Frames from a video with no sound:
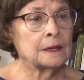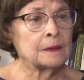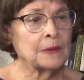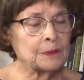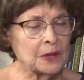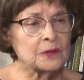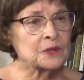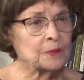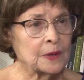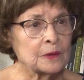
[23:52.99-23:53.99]
my
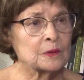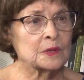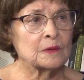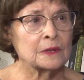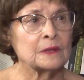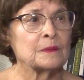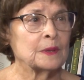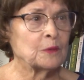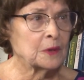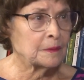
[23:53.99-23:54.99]
mother's mother, was a little
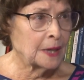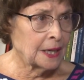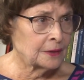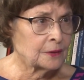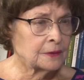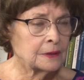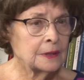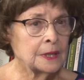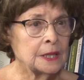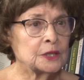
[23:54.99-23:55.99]
bit more modern.
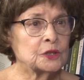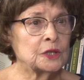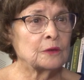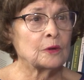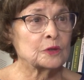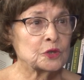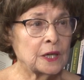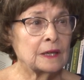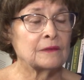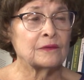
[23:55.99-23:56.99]
She
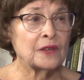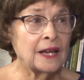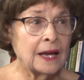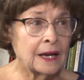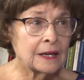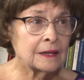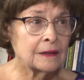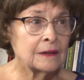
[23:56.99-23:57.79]
crocheted a flag